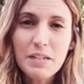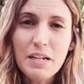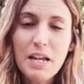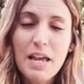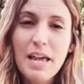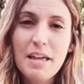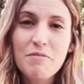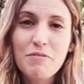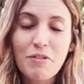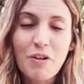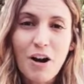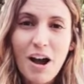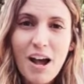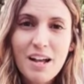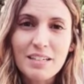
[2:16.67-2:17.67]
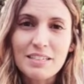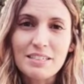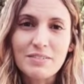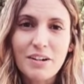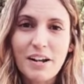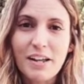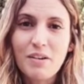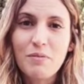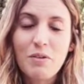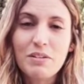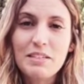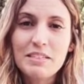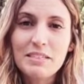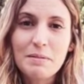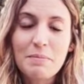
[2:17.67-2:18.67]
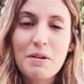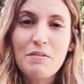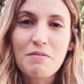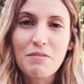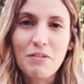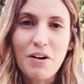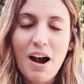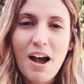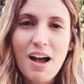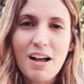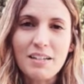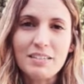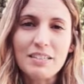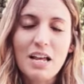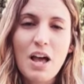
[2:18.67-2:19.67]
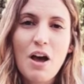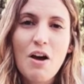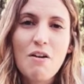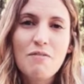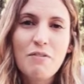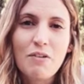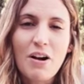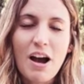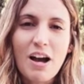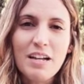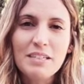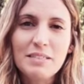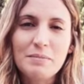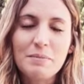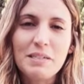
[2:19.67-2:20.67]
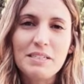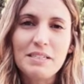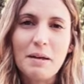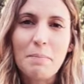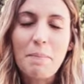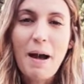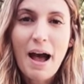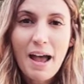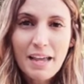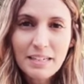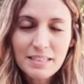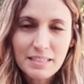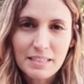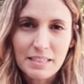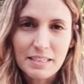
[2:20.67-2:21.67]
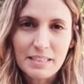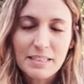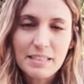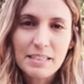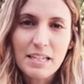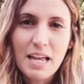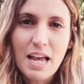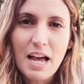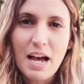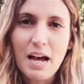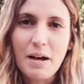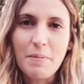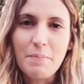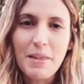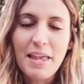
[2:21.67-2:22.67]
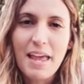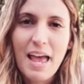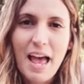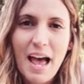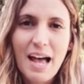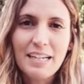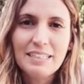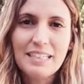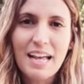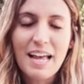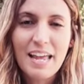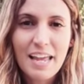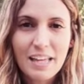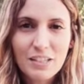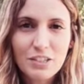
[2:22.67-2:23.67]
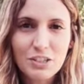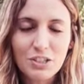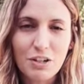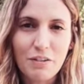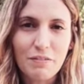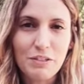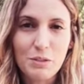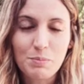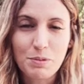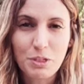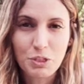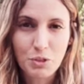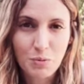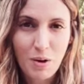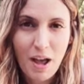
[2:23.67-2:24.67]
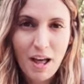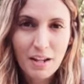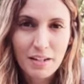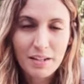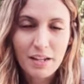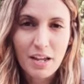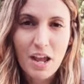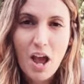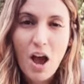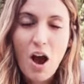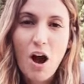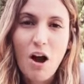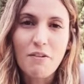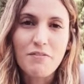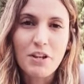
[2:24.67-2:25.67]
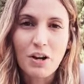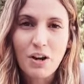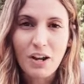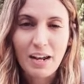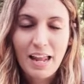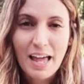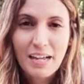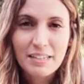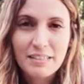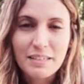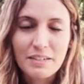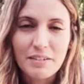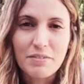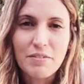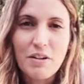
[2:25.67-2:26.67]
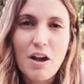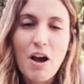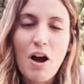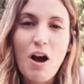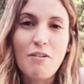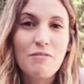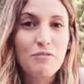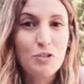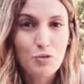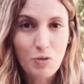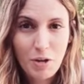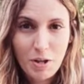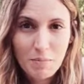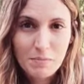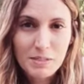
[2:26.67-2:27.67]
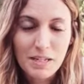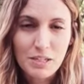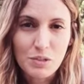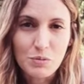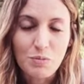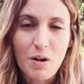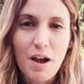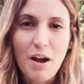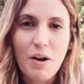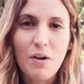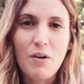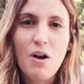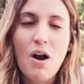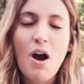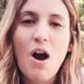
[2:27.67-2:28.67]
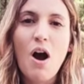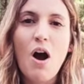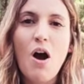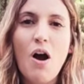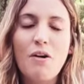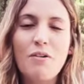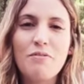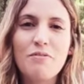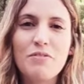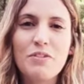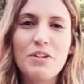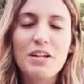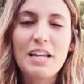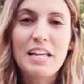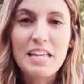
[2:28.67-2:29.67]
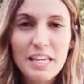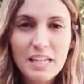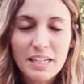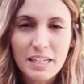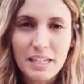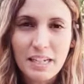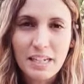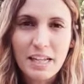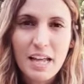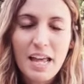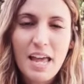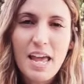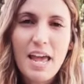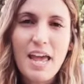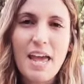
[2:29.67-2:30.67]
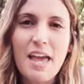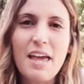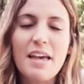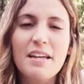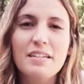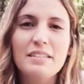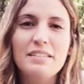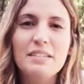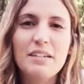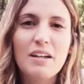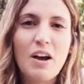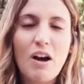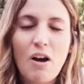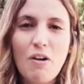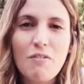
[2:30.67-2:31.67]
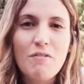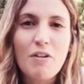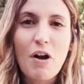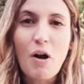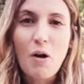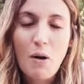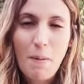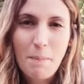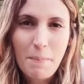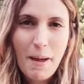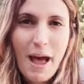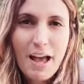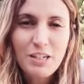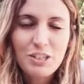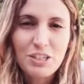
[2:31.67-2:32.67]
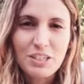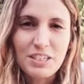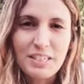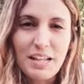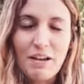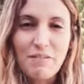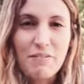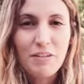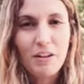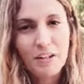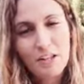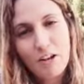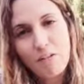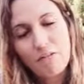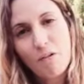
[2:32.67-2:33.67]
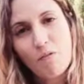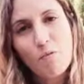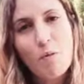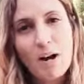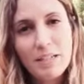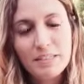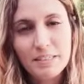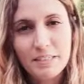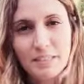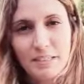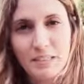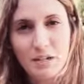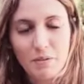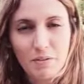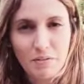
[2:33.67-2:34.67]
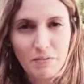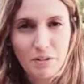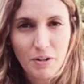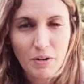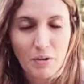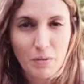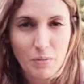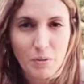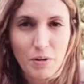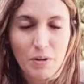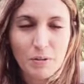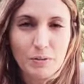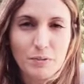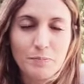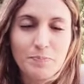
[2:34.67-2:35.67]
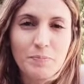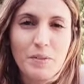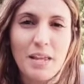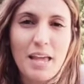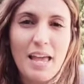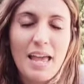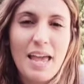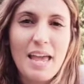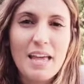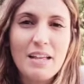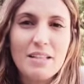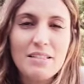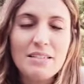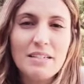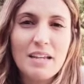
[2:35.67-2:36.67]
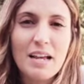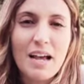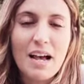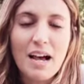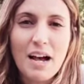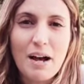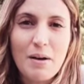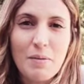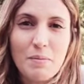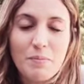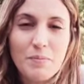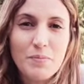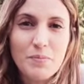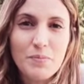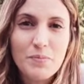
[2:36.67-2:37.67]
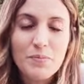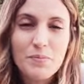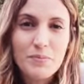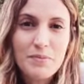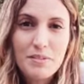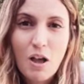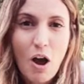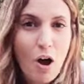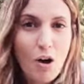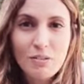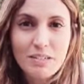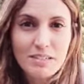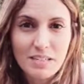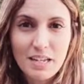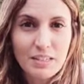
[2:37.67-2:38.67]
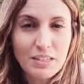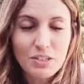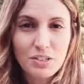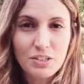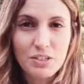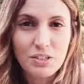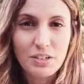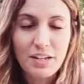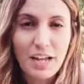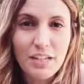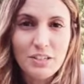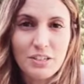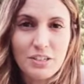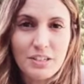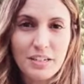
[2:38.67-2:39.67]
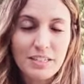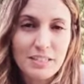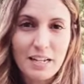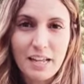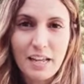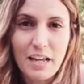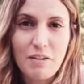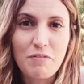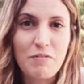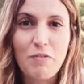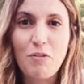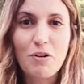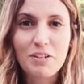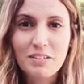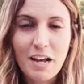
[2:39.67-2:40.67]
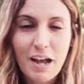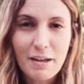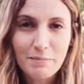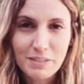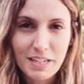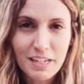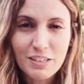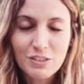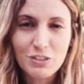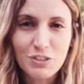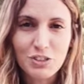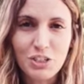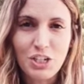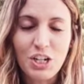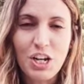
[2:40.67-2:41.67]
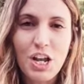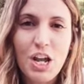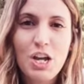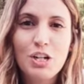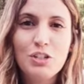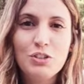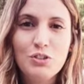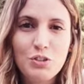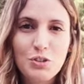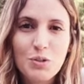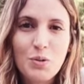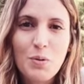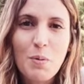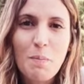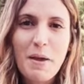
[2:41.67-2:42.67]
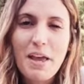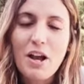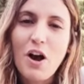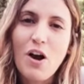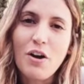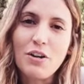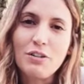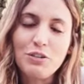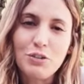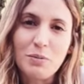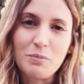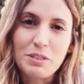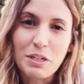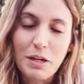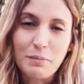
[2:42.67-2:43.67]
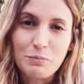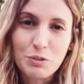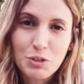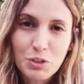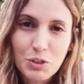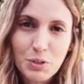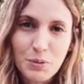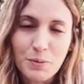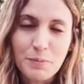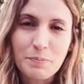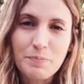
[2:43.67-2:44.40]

And for us, right, what does it mean for us? For us, it means that Pisces, it has that energy of spirituality, of the collective, of dreams as well, of healing, and overall compassion, and that feeling of oneness with the whole world. And all this energy together is like a 4 times energy to make all your dreams come true